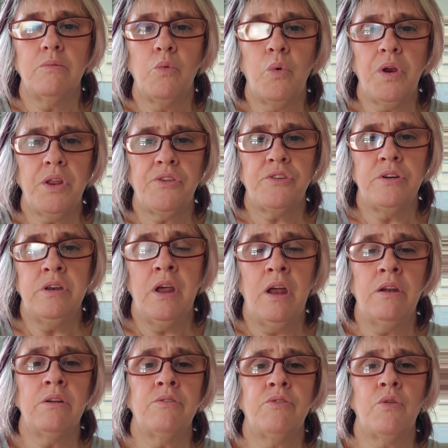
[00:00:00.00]
What it's
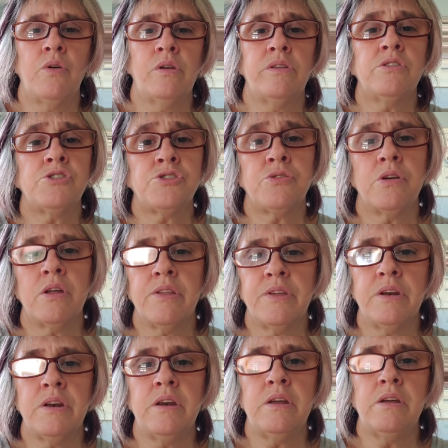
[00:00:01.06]
intended for and the
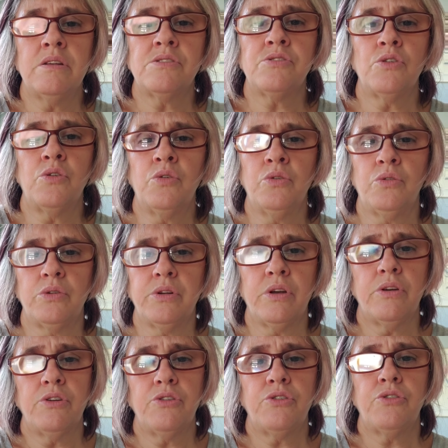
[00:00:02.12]
strength it needs to
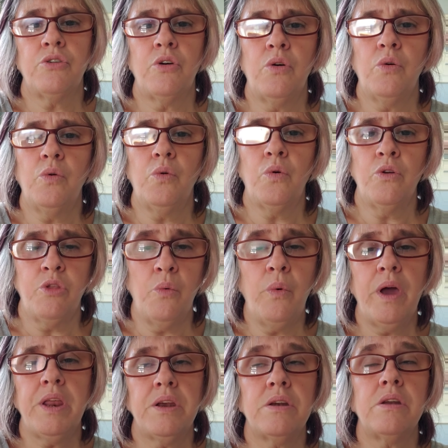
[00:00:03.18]
hold, or the
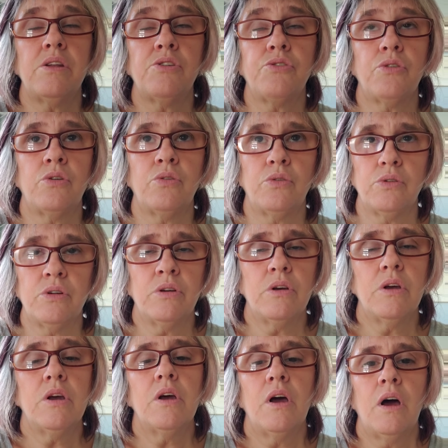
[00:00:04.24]
weight it needs to hold.
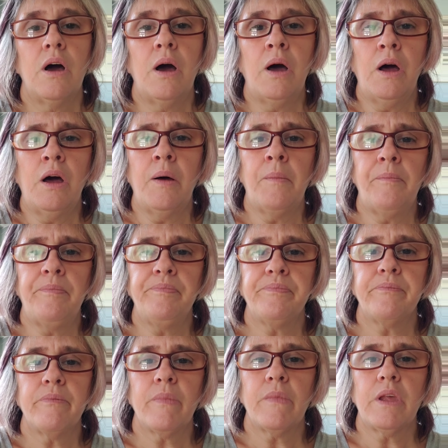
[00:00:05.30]

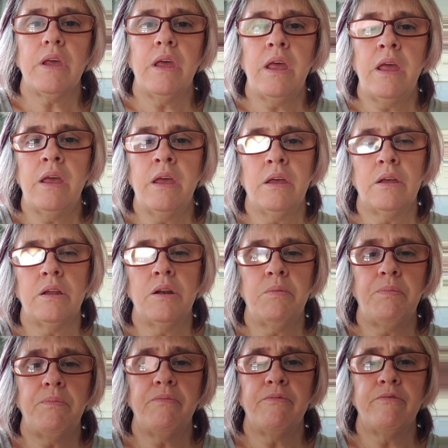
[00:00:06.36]

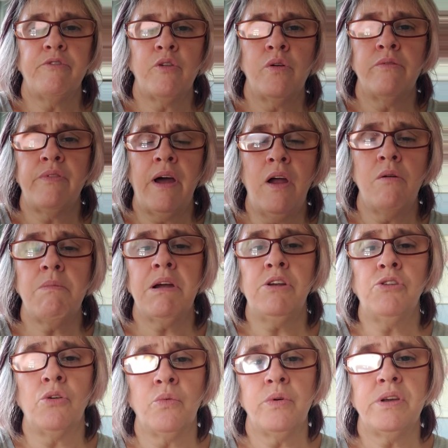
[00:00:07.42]
And for
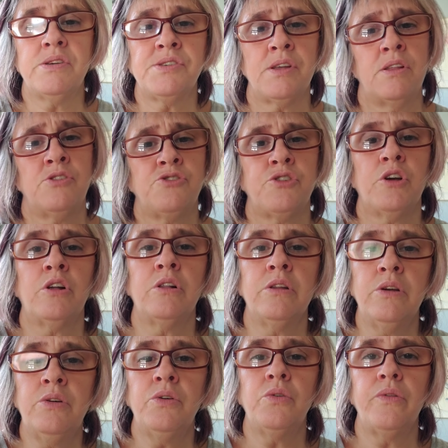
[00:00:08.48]
environmental reasons, the
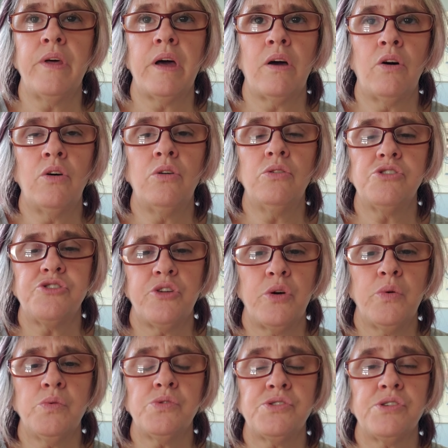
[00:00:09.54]
glue that holds
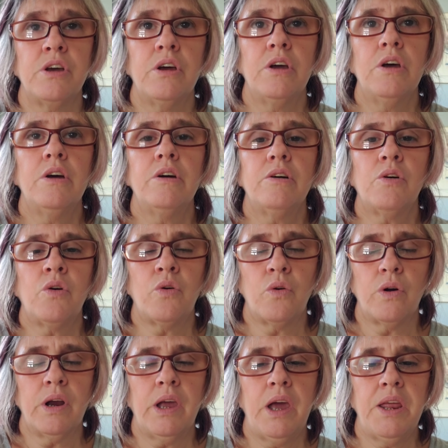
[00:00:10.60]
those
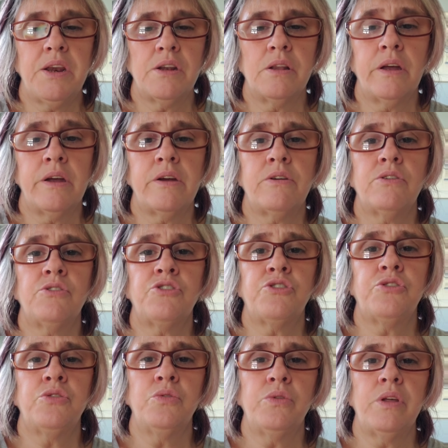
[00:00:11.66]
corrugated layers
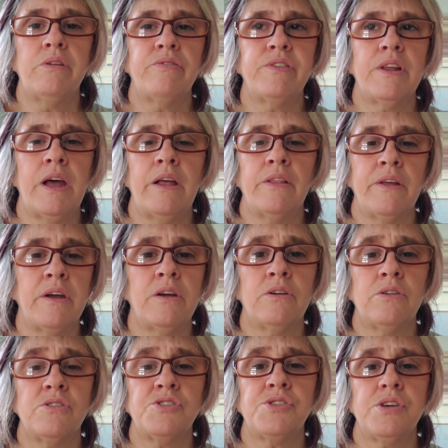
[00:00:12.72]
to the flat
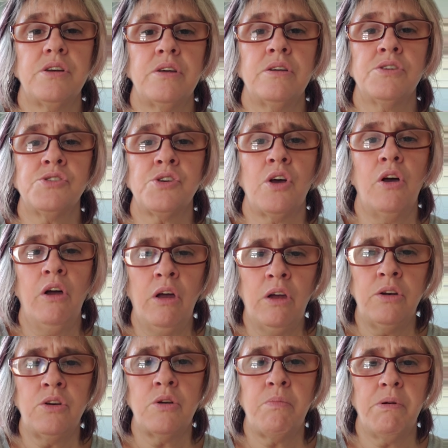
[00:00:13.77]
layers is
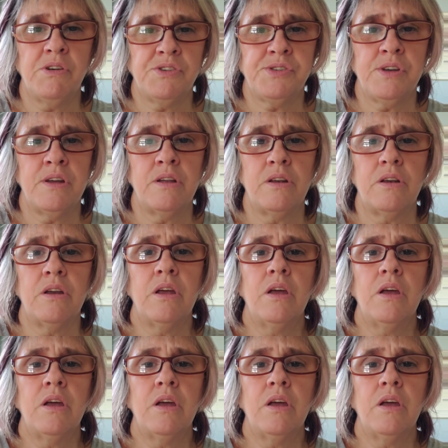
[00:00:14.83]
100%